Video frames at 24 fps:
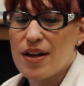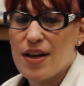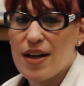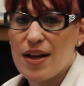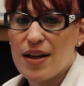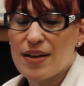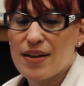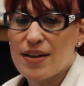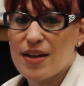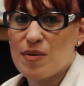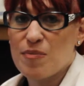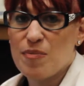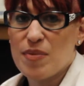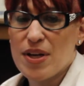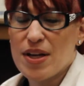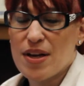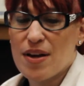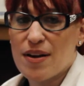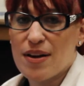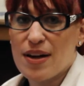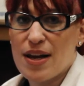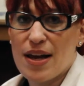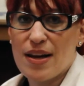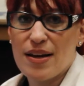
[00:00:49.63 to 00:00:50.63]
It can be
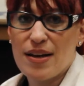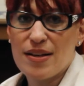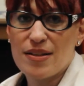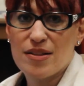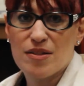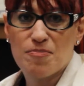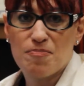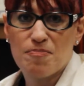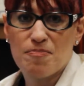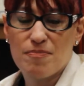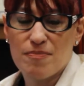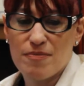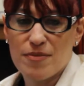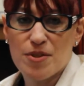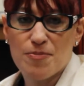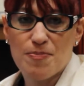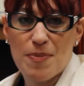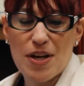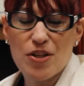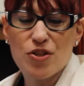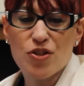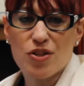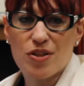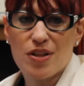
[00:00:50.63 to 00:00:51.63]
on any
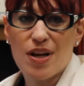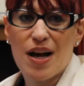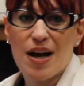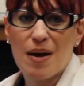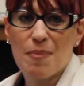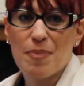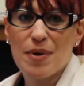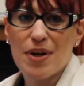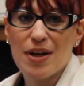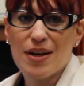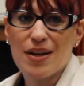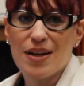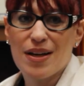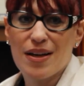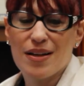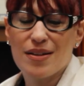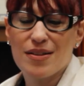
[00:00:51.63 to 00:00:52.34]
special topic,